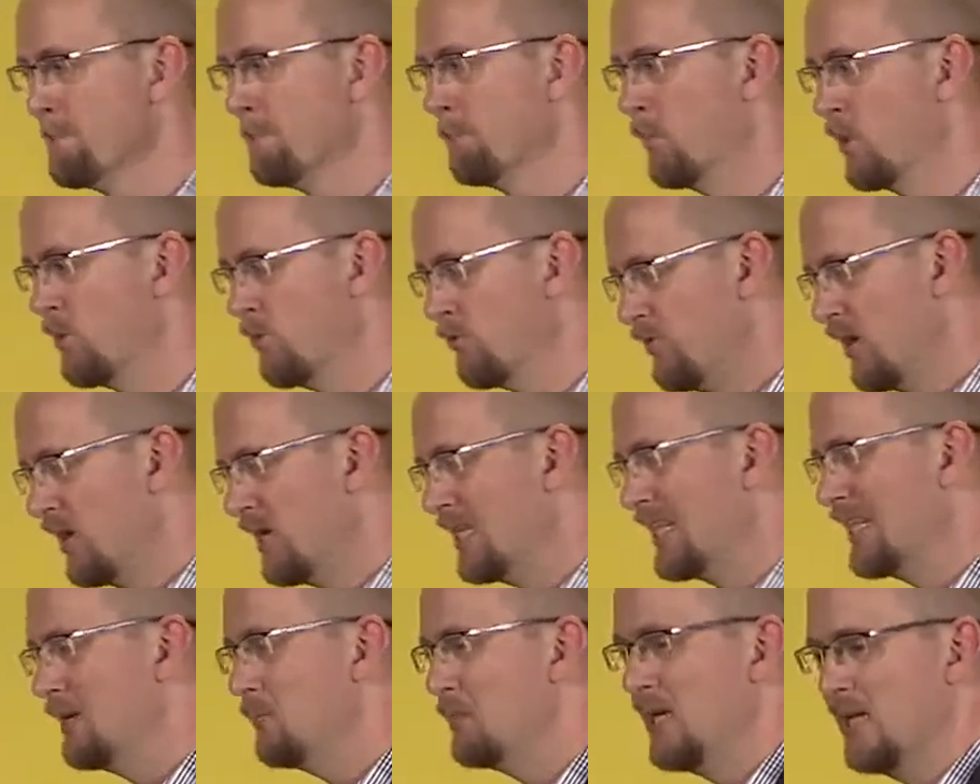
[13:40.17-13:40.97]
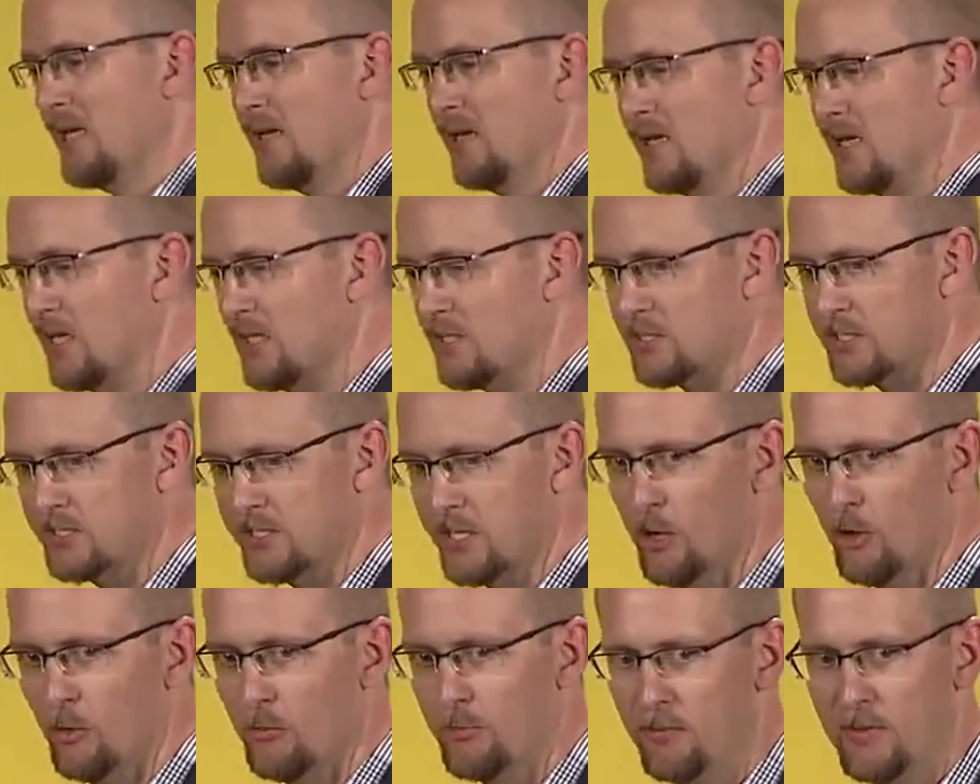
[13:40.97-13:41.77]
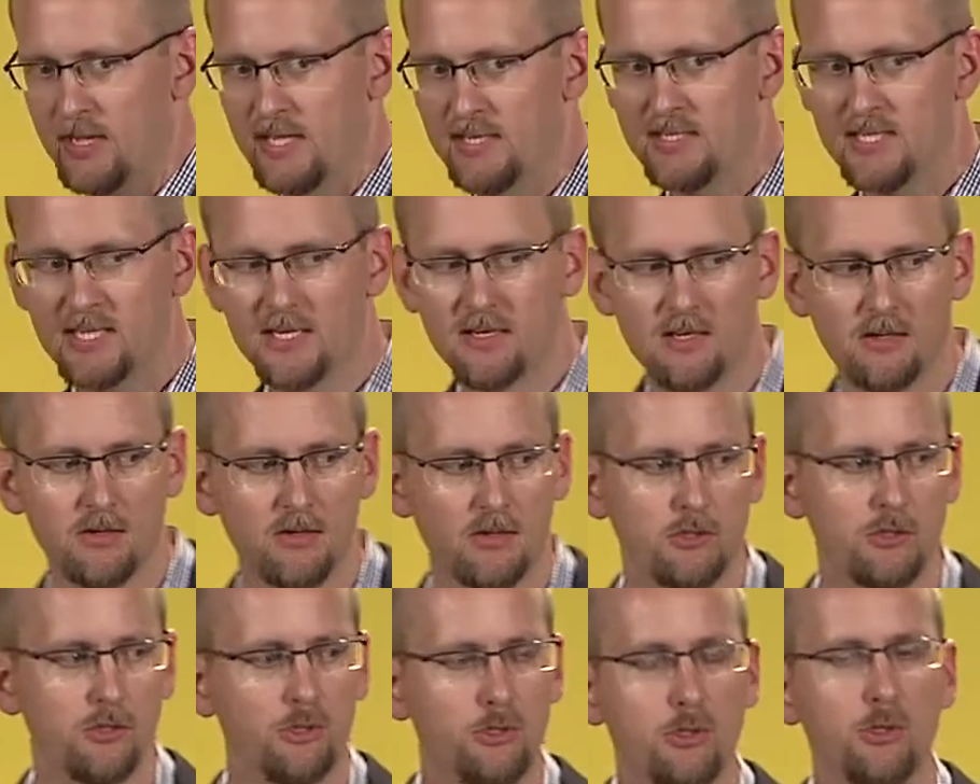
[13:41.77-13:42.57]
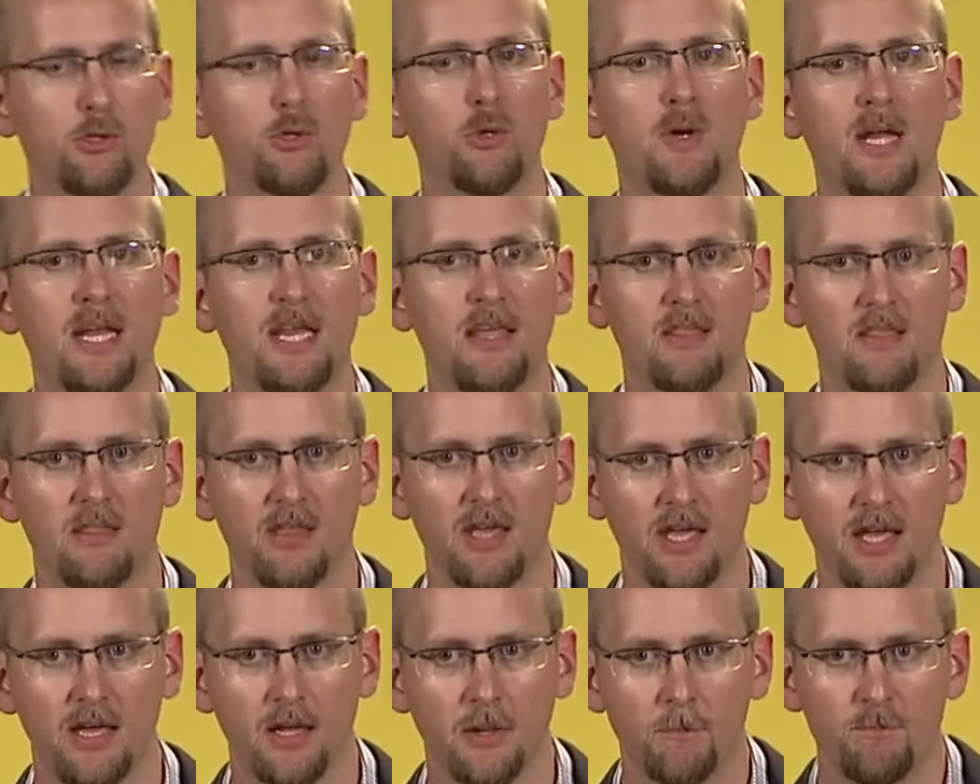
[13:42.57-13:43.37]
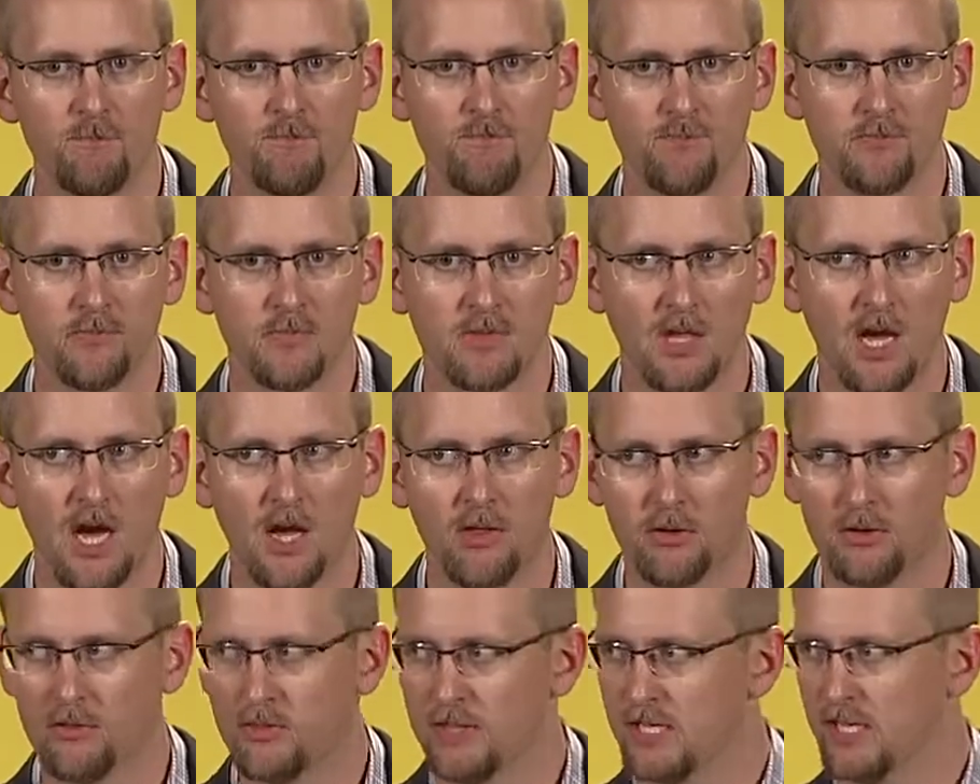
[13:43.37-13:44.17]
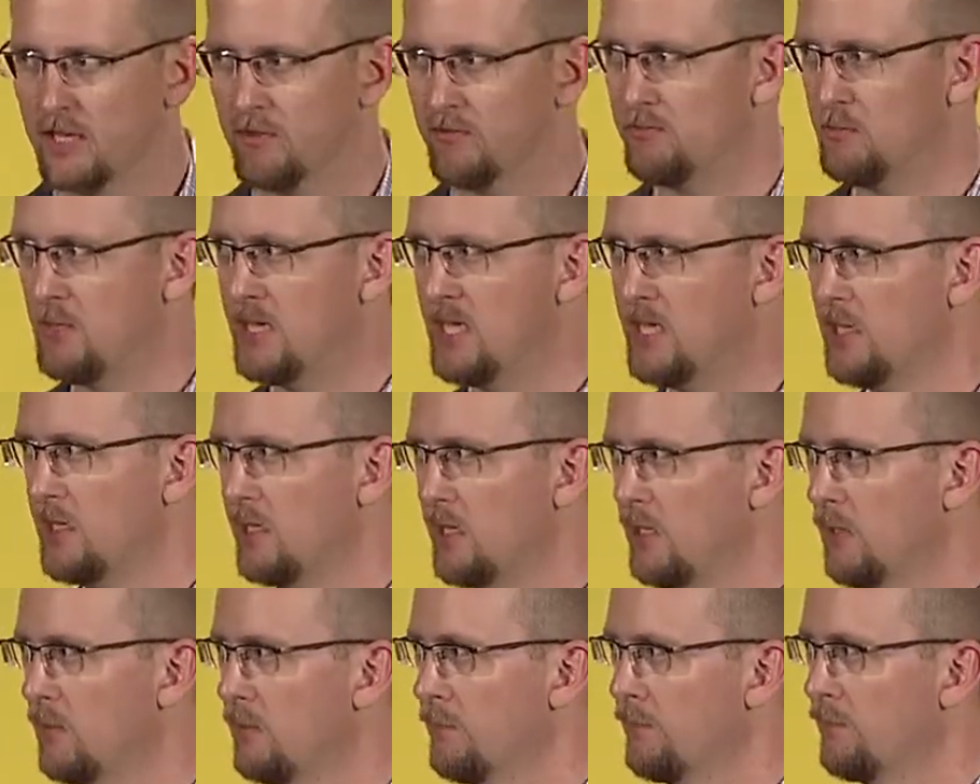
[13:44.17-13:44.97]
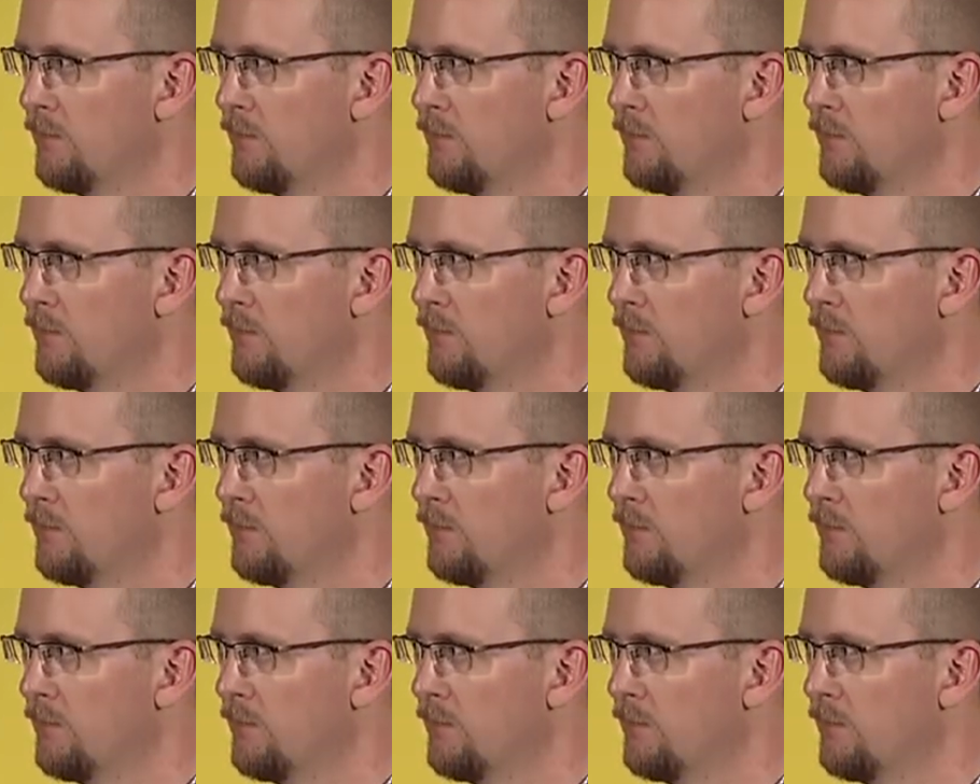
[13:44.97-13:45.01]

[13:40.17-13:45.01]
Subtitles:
But it was very limited in its scope. It didn't do anything other than give me,